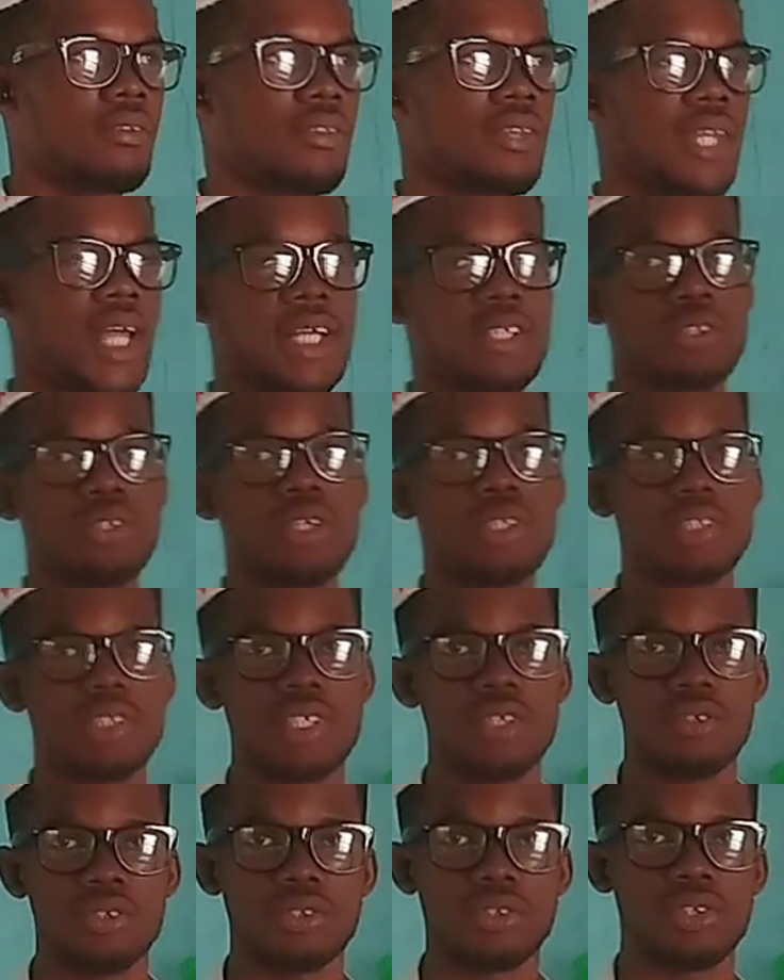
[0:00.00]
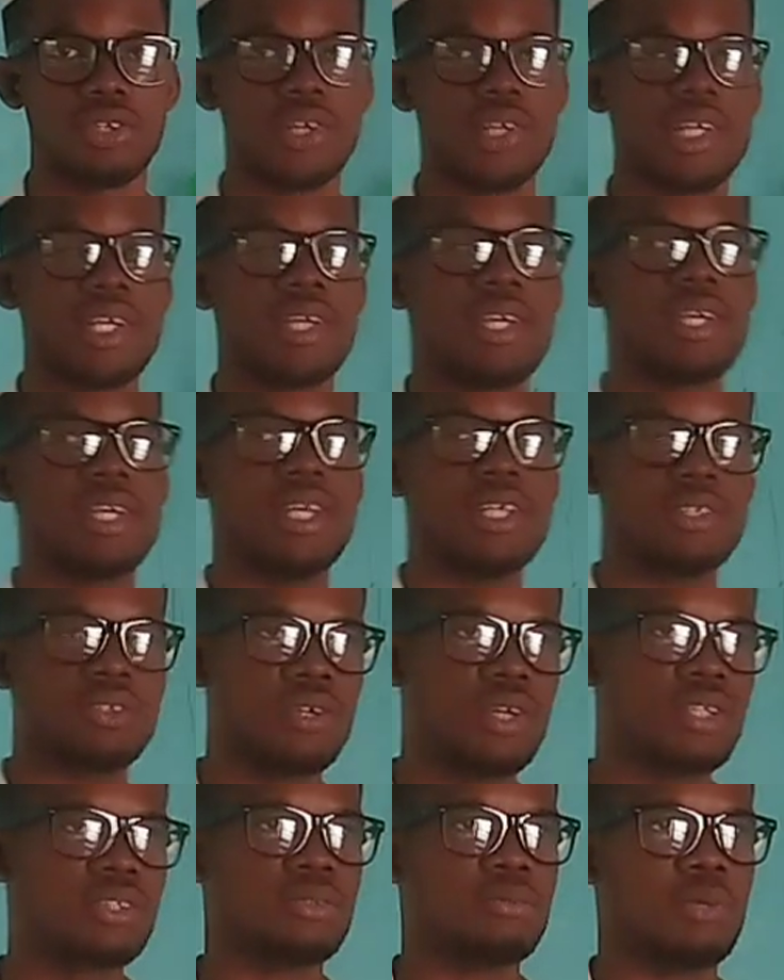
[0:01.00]
that's not 0, sorry, it's
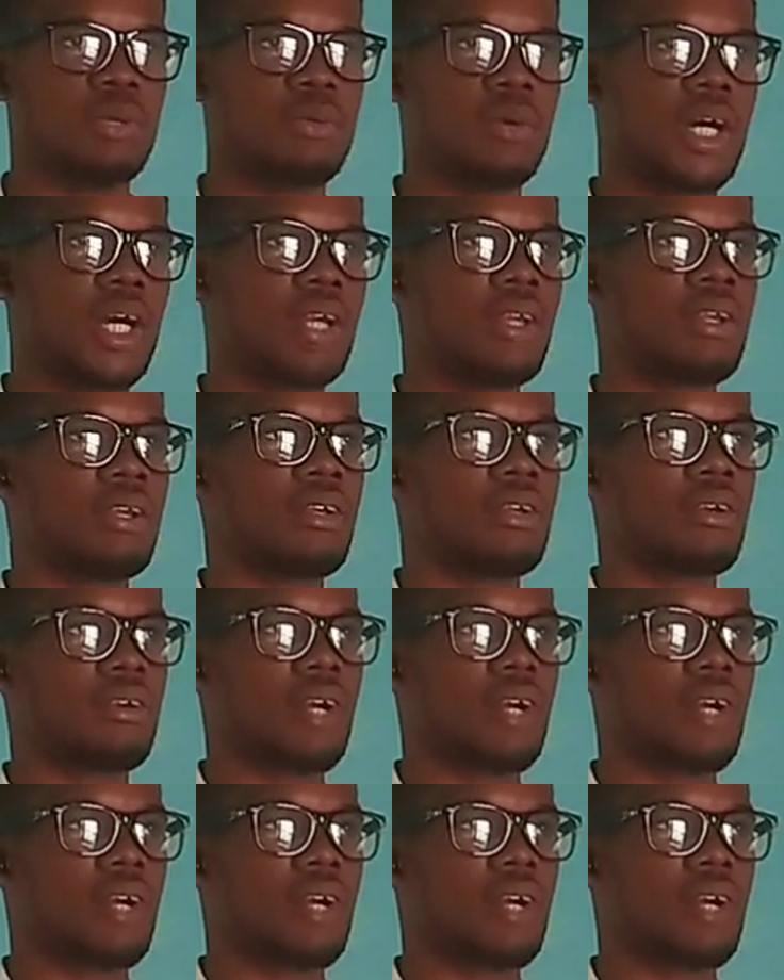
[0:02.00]
going to be 1.